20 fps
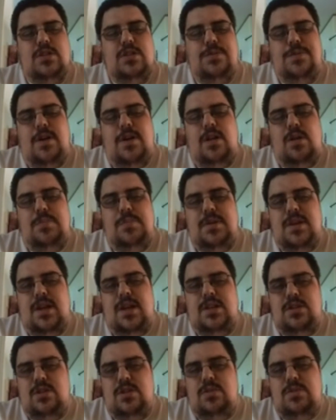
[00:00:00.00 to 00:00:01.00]
Also
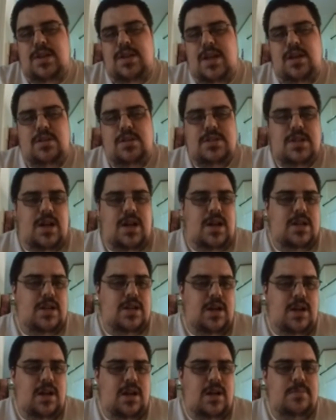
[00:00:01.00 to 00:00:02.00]
follow me on
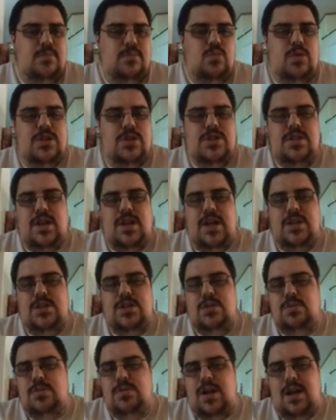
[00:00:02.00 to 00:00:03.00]
YouNow.com,
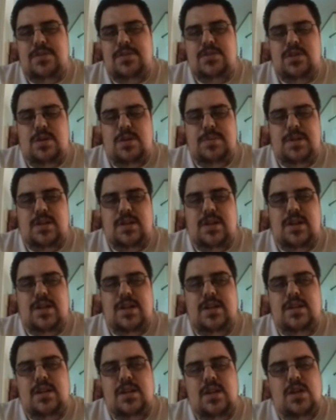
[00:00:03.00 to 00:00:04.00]
which I do live
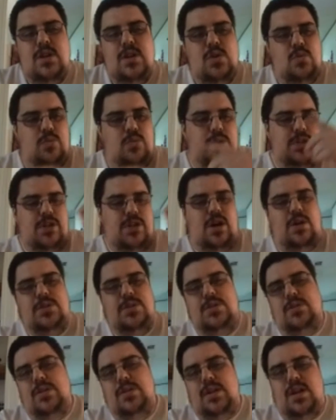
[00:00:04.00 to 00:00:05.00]
streaming on,
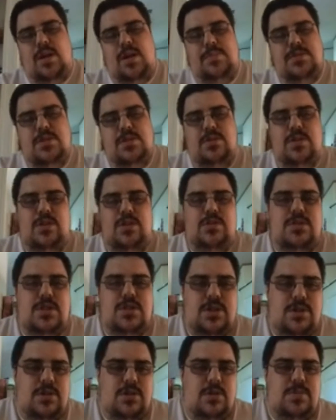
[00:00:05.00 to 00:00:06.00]
which also comes to
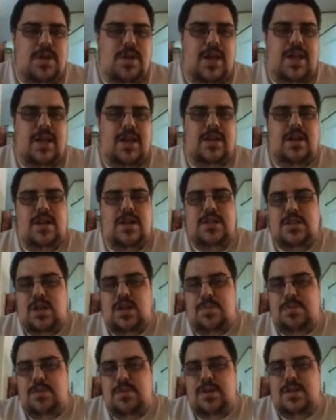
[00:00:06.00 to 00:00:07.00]
YouTube and
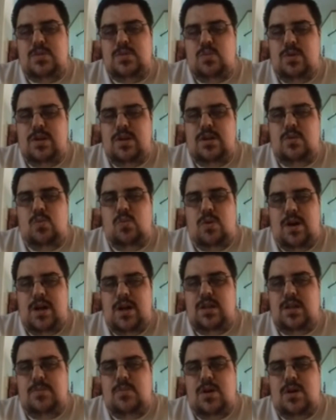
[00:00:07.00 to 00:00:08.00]
on Tumblr as
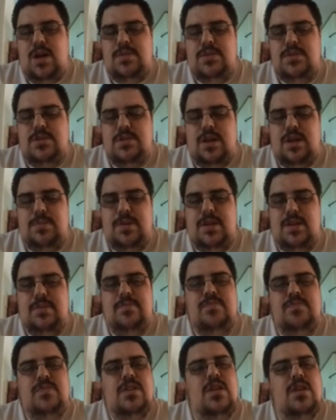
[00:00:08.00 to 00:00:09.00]
well while I'm live
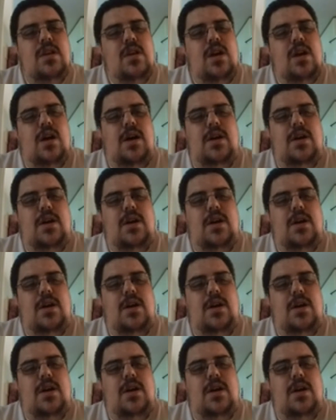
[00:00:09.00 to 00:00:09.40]
streaming.